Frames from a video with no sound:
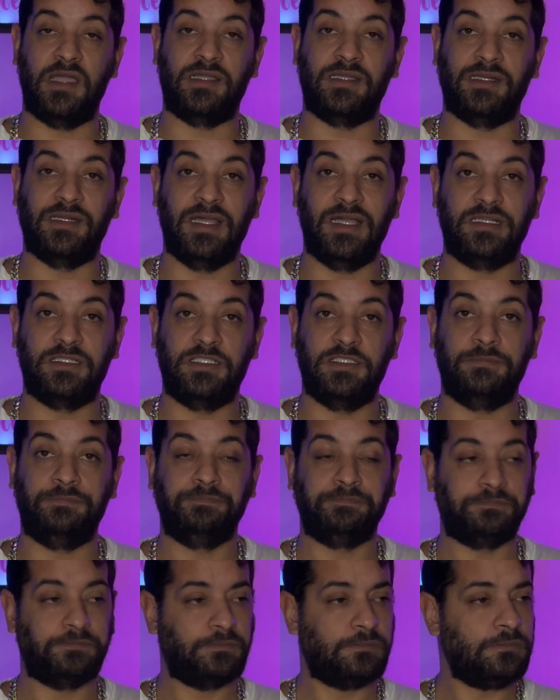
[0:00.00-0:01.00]

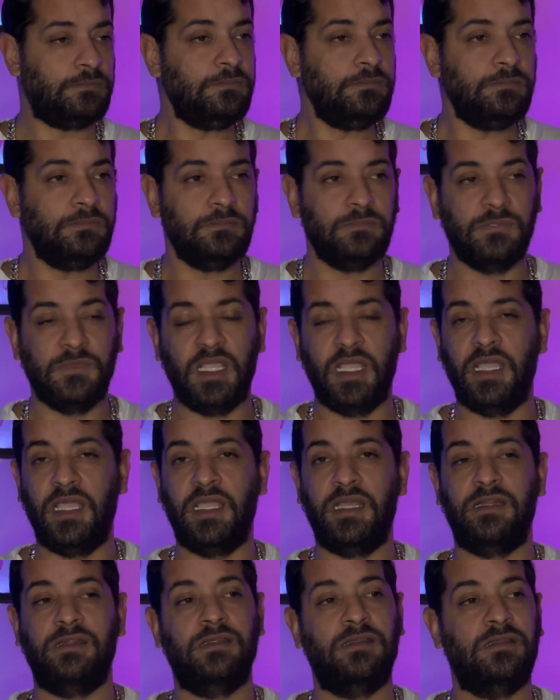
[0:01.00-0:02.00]
collection.
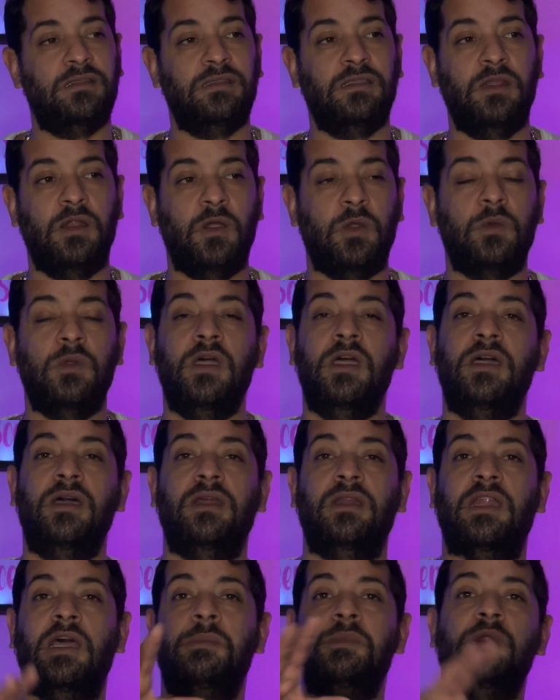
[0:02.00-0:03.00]
And,
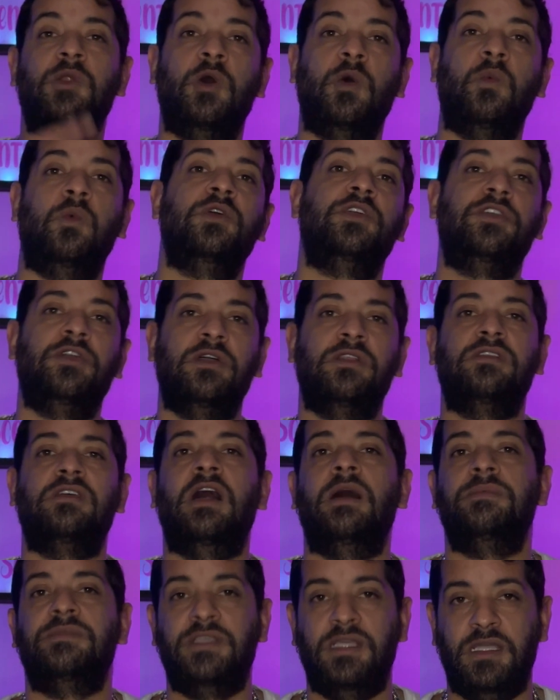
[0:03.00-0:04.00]
let me know what's your
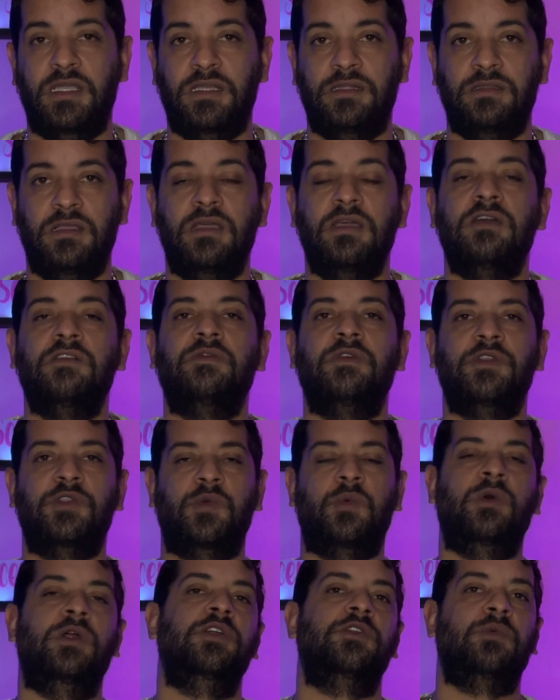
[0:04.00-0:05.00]
top 10 for
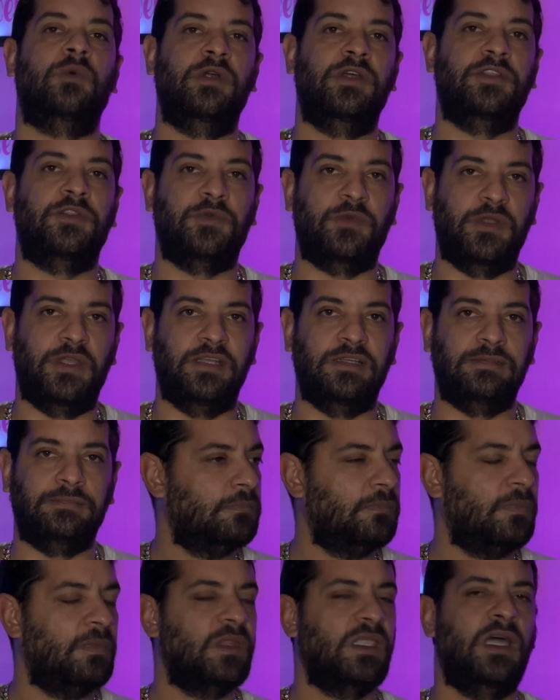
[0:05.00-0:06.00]
2023.
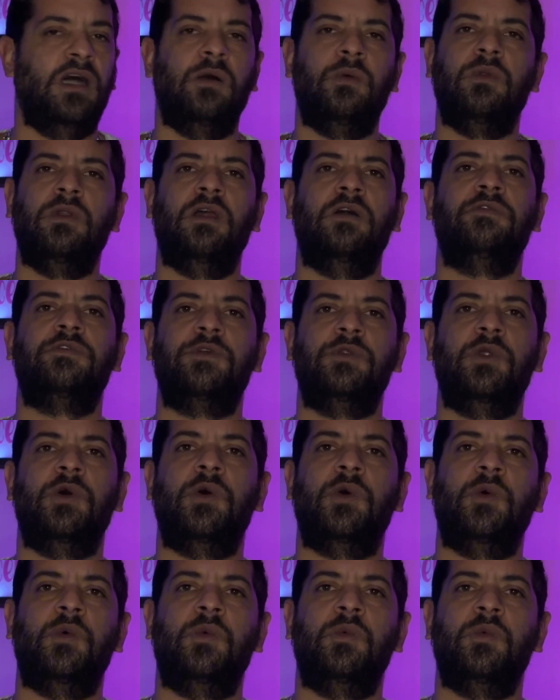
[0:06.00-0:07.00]
I would love to
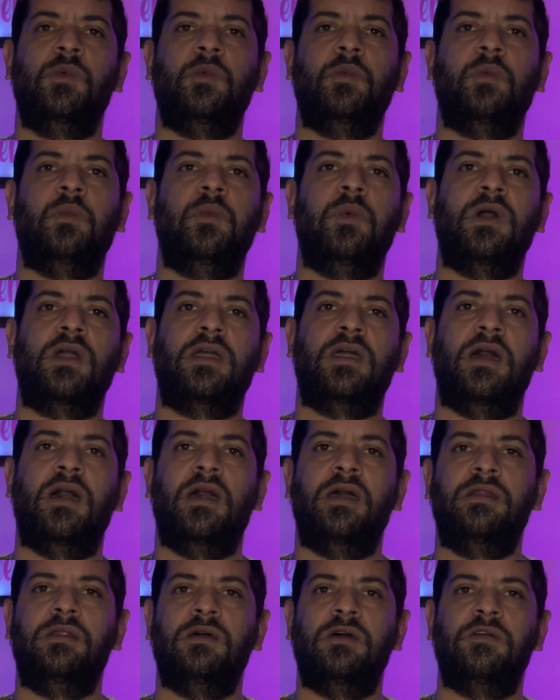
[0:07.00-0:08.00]
know what
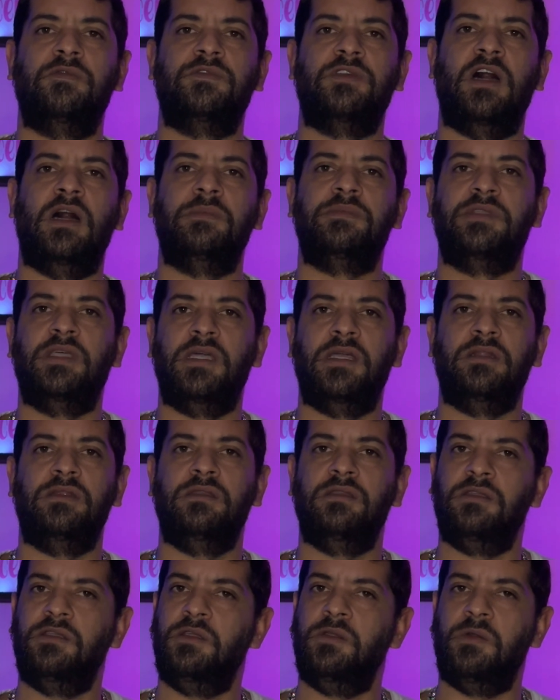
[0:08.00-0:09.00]
kind of top
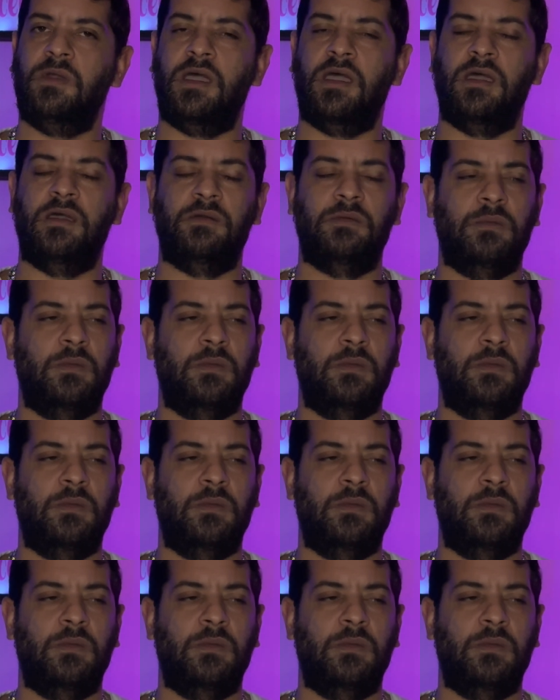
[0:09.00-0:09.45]
10 you have.